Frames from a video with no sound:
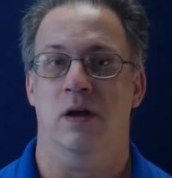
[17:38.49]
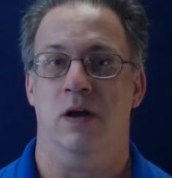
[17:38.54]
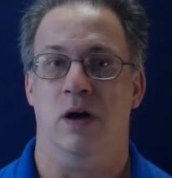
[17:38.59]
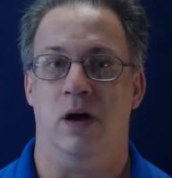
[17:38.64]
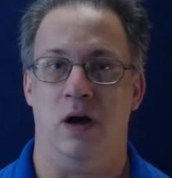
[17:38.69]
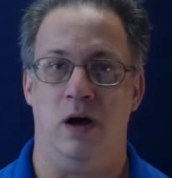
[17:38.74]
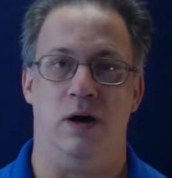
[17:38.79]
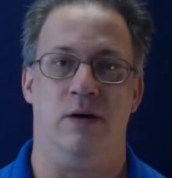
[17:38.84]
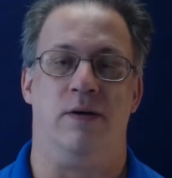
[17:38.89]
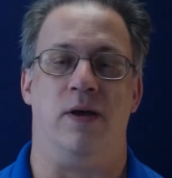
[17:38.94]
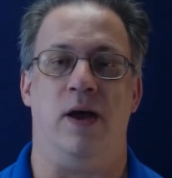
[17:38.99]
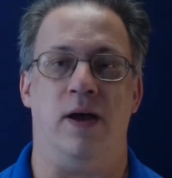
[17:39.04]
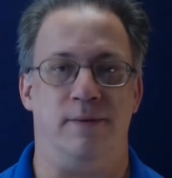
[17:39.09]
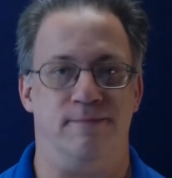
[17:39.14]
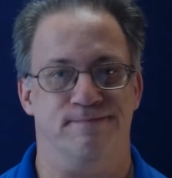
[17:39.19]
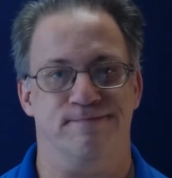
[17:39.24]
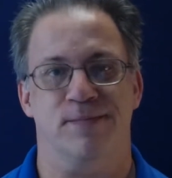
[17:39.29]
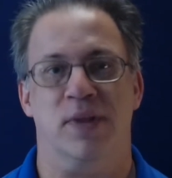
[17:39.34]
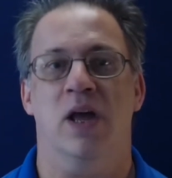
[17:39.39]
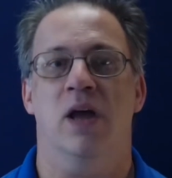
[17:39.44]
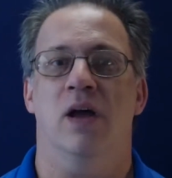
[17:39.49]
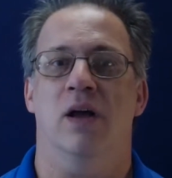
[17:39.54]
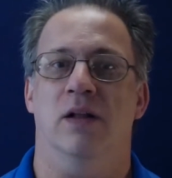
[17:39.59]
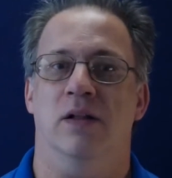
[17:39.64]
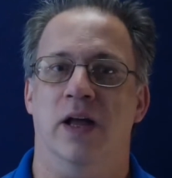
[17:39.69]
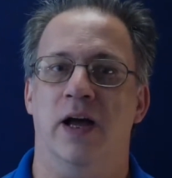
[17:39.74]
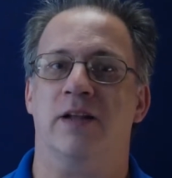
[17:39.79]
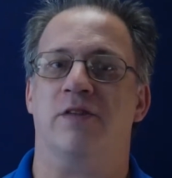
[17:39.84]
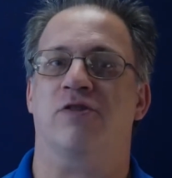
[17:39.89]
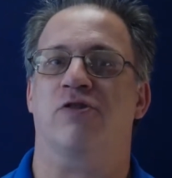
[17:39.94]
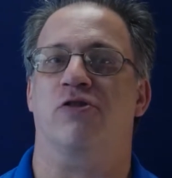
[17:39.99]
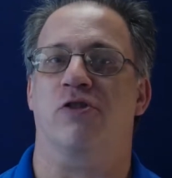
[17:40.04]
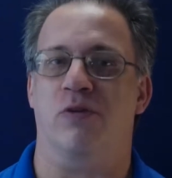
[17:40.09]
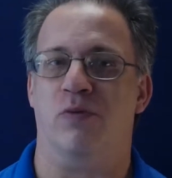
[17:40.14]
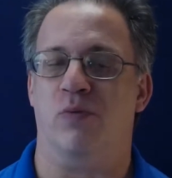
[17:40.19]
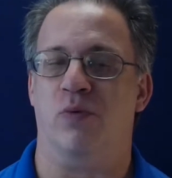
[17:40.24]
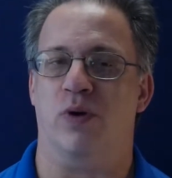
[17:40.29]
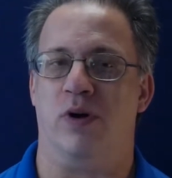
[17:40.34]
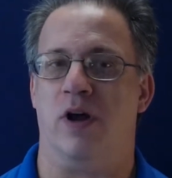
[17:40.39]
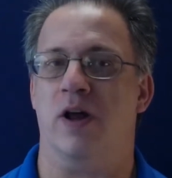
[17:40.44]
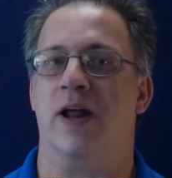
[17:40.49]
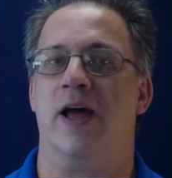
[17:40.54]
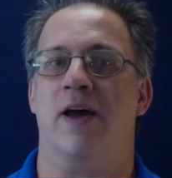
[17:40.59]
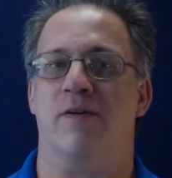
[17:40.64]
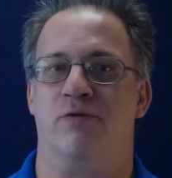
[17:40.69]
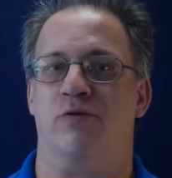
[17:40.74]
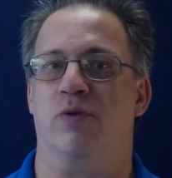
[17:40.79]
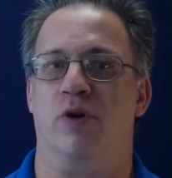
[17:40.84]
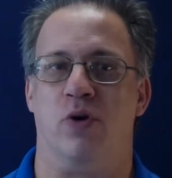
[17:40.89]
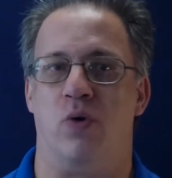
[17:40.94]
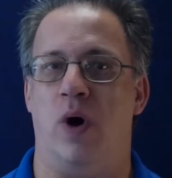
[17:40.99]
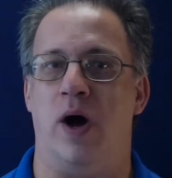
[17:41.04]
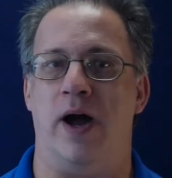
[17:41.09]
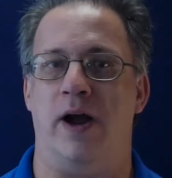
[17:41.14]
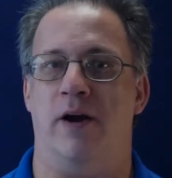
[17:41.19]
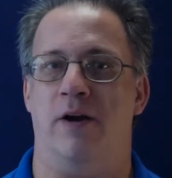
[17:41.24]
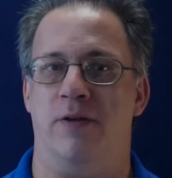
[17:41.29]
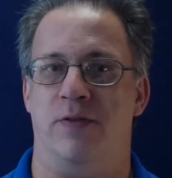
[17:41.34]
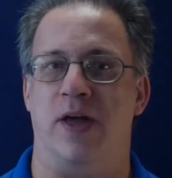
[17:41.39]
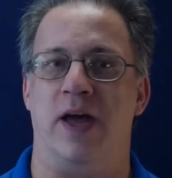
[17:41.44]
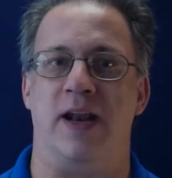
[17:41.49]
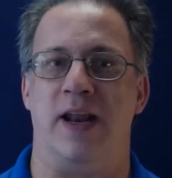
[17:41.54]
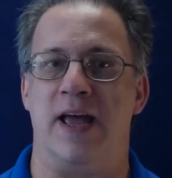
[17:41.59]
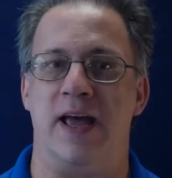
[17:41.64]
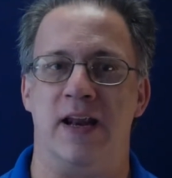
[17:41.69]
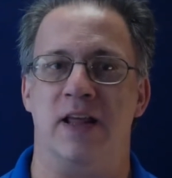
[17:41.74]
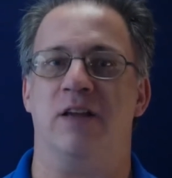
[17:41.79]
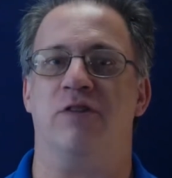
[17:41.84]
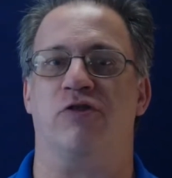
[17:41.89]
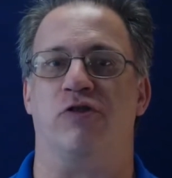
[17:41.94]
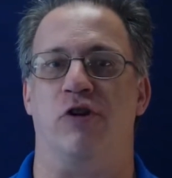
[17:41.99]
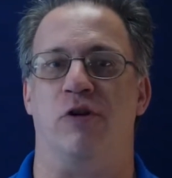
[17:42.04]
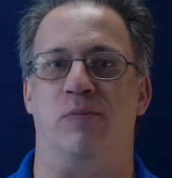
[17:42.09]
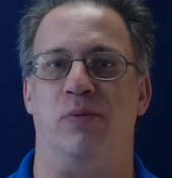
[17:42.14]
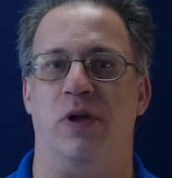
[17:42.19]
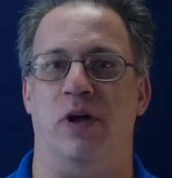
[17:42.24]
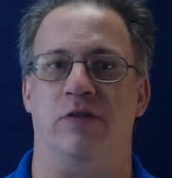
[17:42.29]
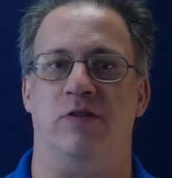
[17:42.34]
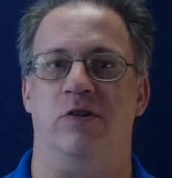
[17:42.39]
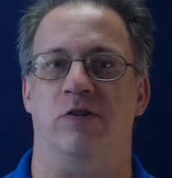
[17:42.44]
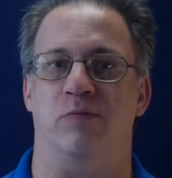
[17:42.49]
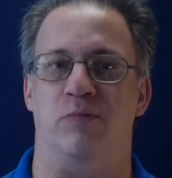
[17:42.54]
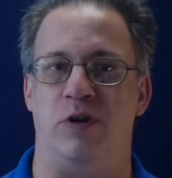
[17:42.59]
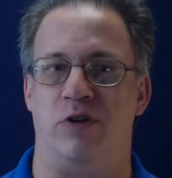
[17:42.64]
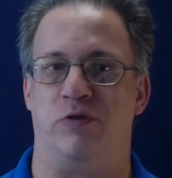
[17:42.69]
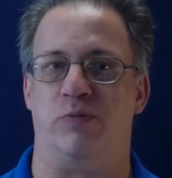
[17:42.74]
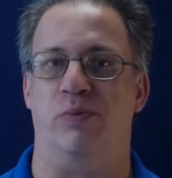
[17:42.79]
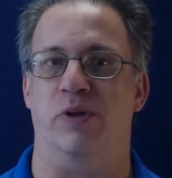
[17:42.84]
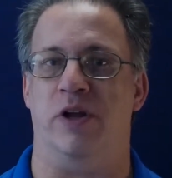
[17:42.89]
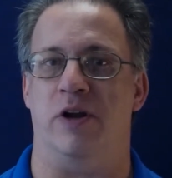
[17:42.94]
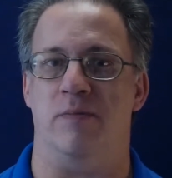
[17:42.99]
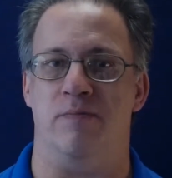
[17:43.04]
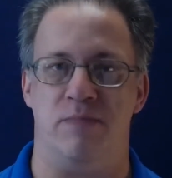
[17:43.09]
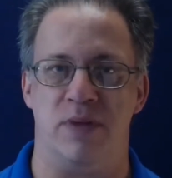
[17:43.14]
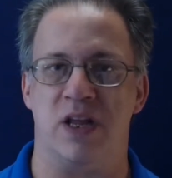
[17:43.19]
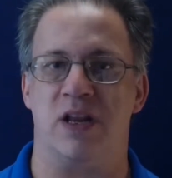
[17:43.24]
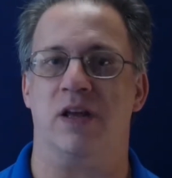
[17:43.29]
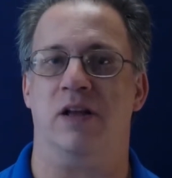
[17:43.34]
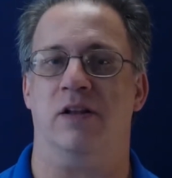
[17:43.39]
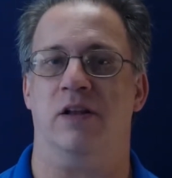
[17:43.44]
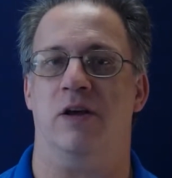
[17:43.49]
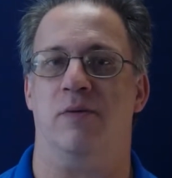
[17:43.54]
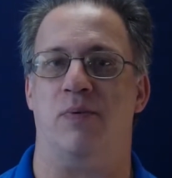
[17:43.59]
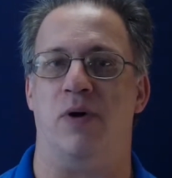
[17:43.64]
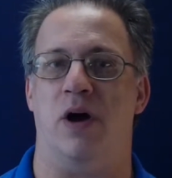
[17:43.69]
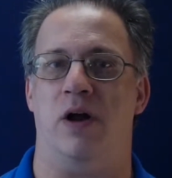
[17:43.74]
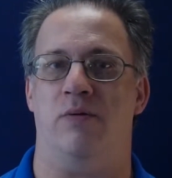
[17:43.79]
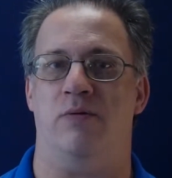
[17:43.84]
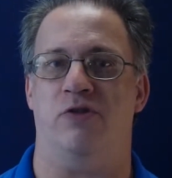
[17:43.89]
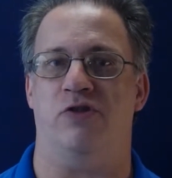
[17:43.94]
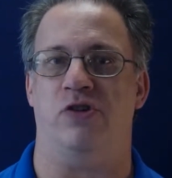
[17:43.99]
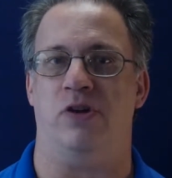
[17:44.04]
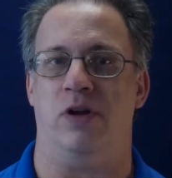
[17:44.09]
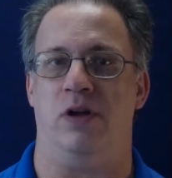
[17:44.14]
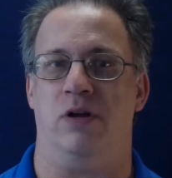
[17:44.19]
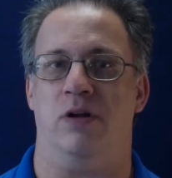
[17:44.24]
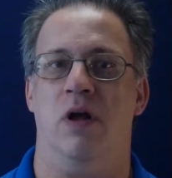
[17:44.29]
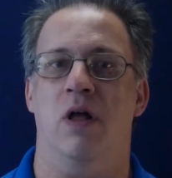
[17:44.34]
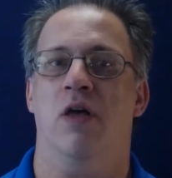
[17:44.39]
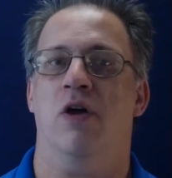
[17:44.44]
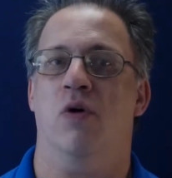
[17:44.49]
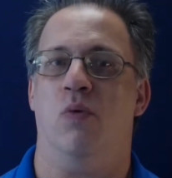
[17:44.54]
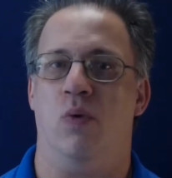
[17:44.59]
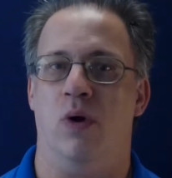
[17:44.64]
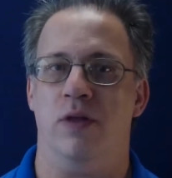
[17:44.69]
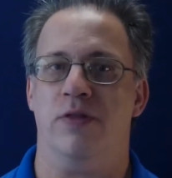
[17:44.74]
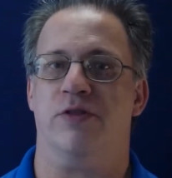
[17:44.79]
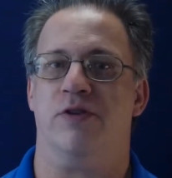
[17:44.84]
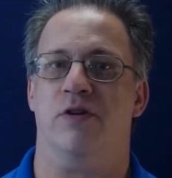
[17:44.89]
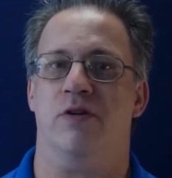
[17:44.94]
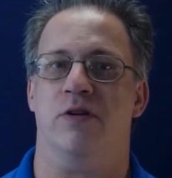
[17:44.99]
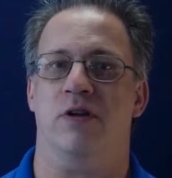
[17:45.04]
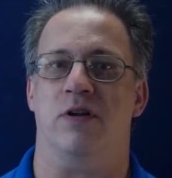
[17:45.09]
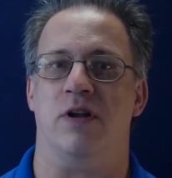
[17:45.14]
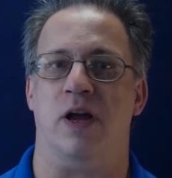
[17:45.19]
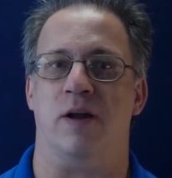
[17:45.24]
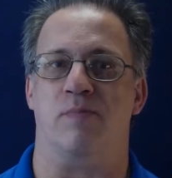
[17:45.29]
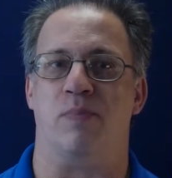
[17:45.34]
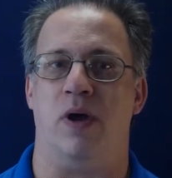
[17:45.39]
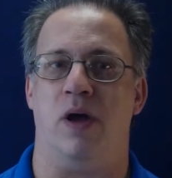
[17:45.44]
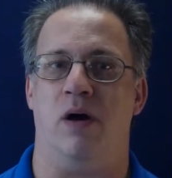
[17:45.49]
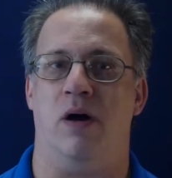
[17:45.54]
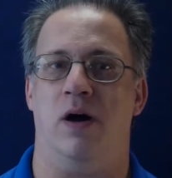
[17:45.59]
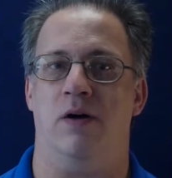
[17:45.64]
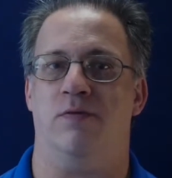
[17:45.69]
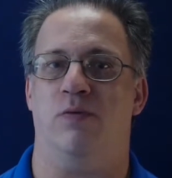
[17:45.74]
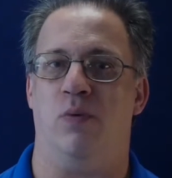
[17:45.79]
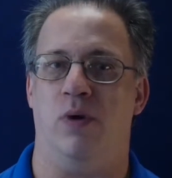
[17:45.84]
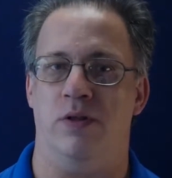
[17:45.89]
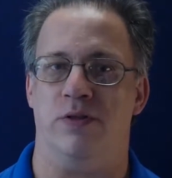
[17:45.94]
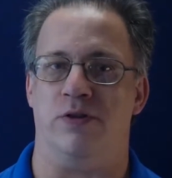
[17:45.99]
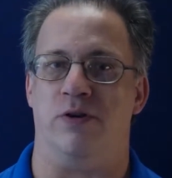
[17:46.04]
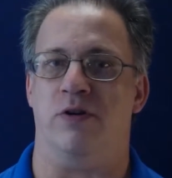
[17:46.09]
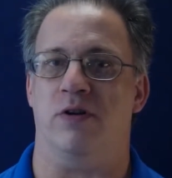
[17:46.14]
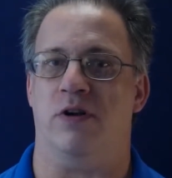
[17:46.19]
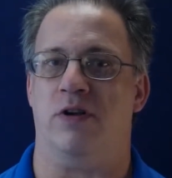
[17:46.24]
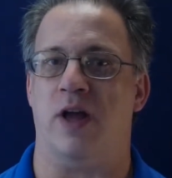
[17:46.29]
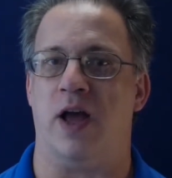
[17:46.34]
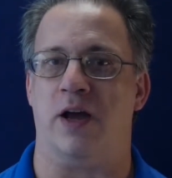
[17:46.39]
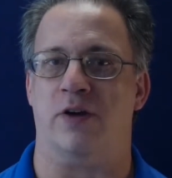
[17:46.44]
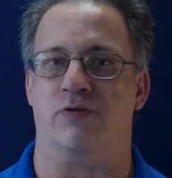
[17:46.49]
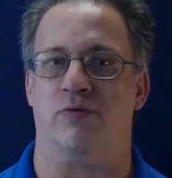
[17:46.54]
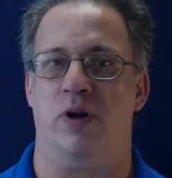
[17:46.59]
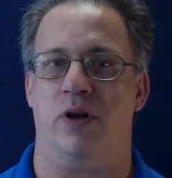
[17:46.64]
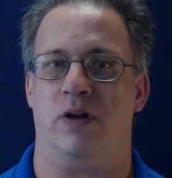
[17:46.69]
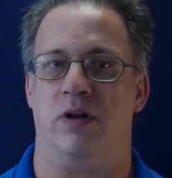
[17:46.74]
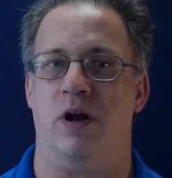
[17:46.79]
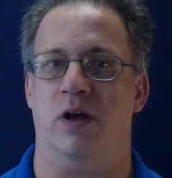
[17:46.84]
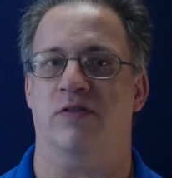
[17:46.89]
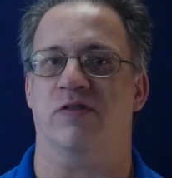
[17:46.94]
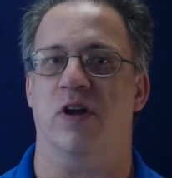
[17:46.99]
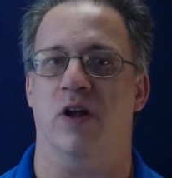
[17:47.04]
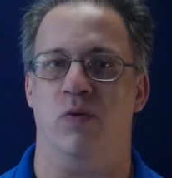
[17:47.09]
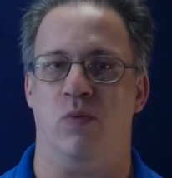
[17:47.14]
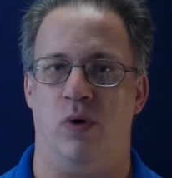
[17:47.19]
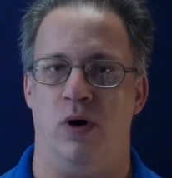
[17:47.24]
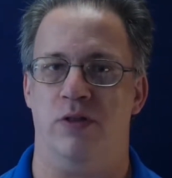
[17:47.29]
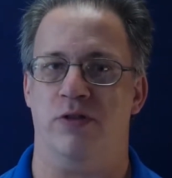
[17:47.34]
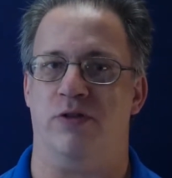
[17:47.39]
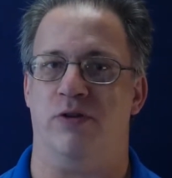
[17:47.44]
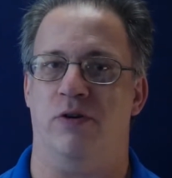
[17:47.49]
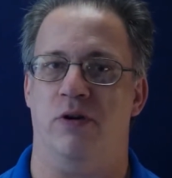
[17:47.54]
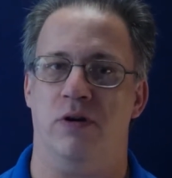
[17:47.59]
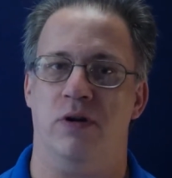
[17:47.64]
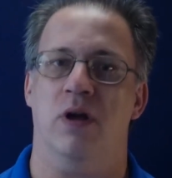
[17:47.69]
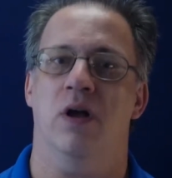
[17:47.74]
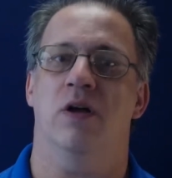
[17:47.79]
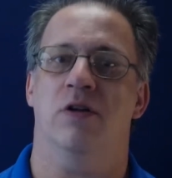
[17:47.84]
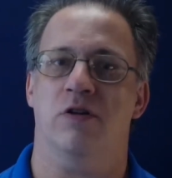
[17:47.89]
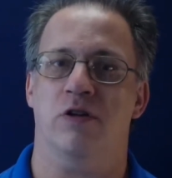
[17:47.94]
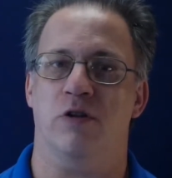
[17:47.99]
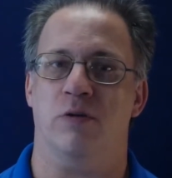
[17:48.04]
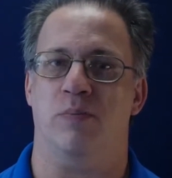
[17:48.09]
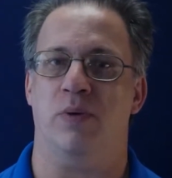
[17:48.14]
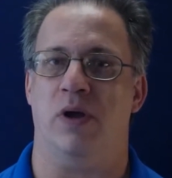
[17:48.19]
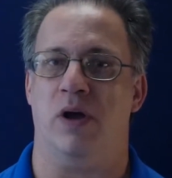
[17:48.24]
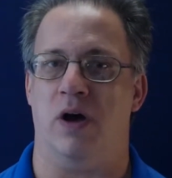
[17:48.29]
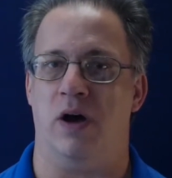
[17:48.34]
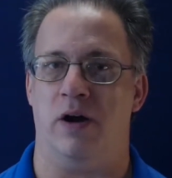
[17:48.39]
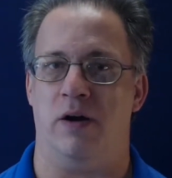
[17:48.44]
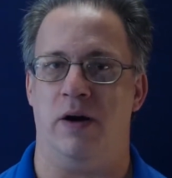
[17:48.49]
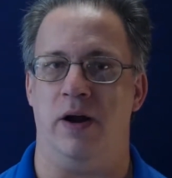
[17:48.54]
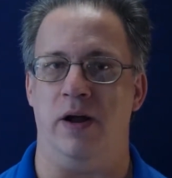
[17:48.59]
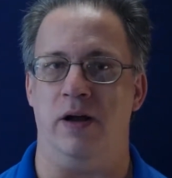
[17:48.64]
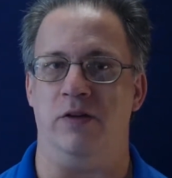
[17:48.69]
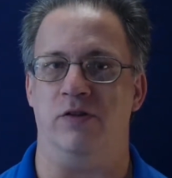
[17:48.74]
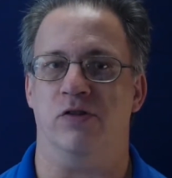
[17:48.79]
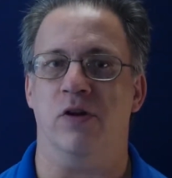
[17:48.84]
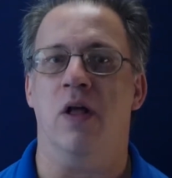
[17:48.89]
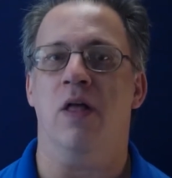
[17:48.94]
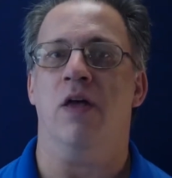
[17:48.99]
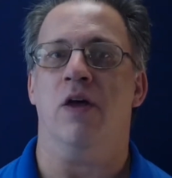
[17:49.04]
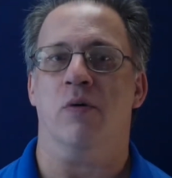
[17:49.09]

Okay. We're going to have to require that any surpluses be split immediately upon receipt, 1/3 to debt payoff, 1/3 to tax rate cuts, and 1/3 to the PIRAs.